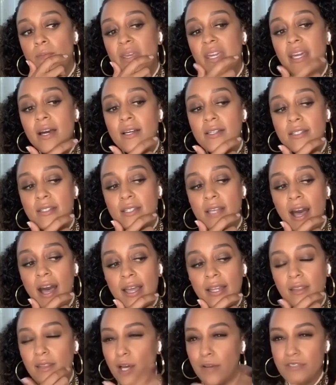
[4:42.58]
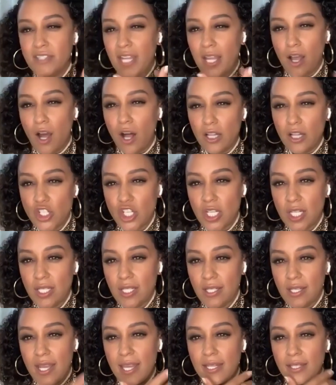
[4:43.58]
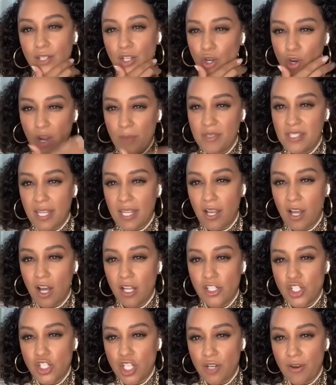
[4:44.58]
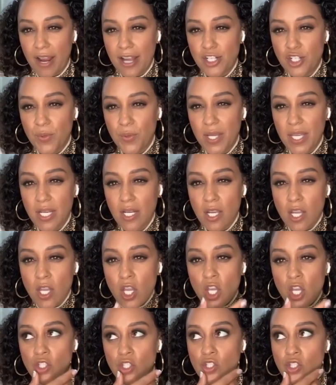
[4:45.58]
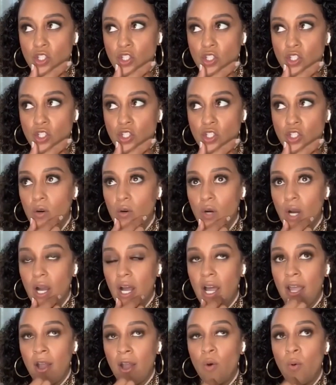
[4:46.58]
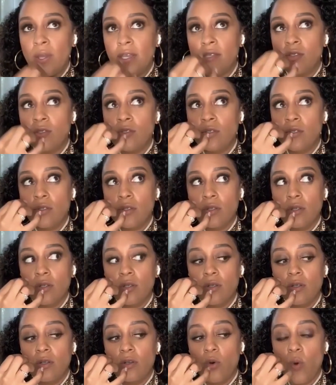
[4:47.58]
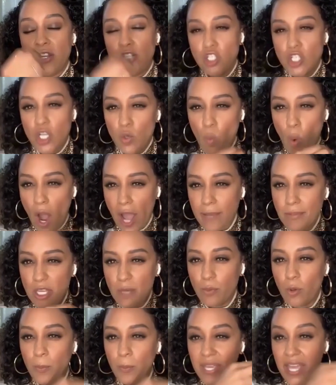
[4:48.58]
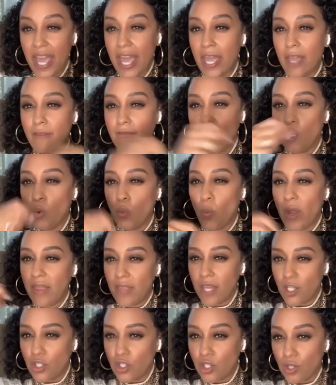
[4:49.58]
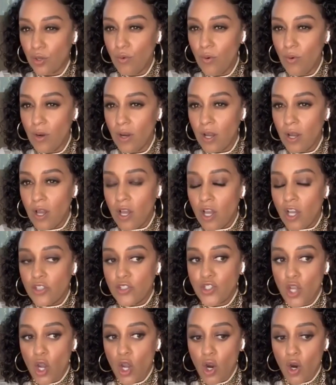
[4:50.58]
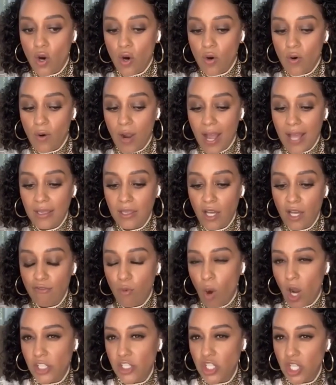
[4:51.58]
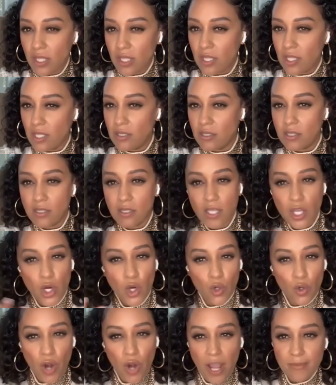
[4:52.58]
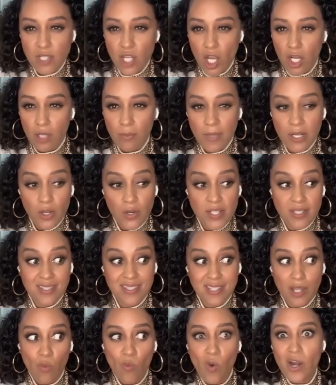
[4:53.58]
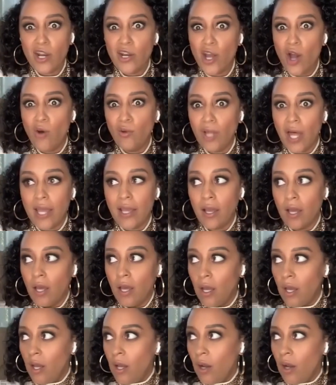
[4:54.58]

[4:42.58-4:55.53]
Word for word: because I love psychology and, you know, I'm a psychology graduate, so I always question why people behave the way they do. So I love watching these, you know, crime documentaries because I want to know, like,